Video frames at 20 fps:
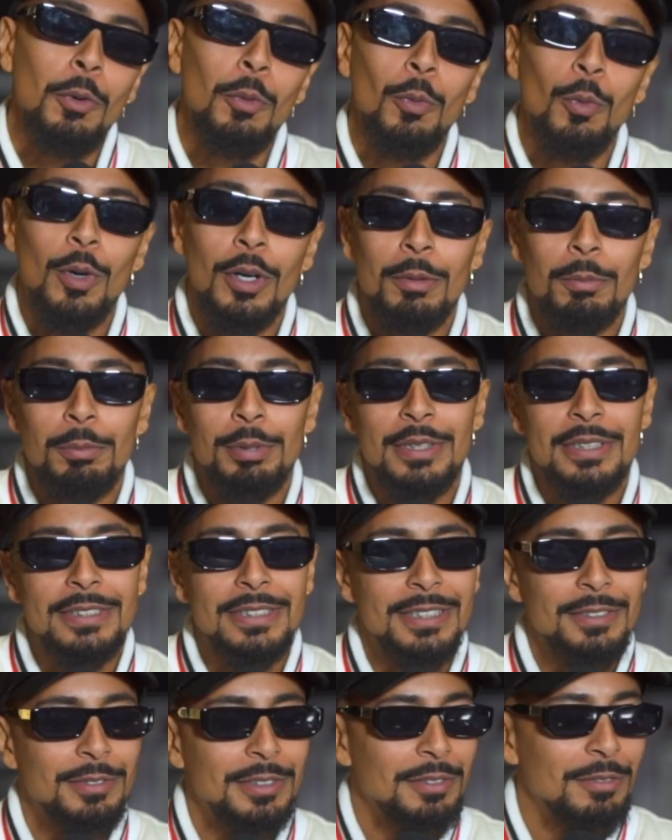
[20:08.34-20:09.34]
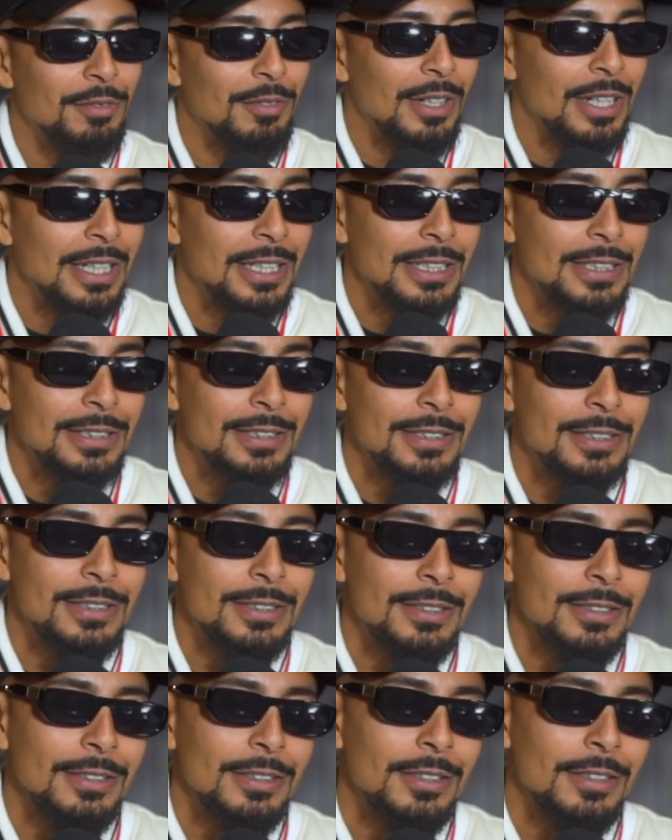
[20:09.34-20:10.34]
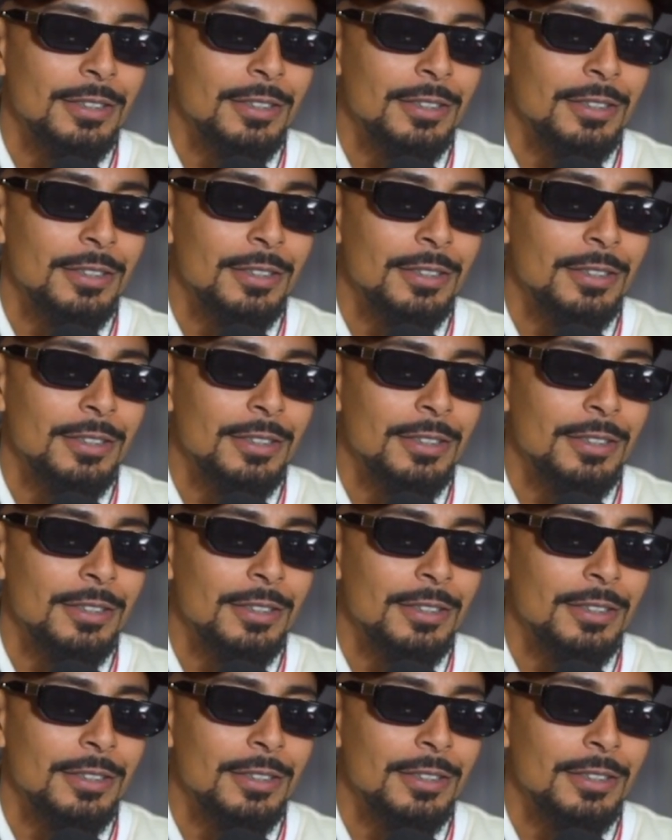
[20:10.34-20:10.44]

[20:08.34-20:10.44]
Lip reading: One piece of advice.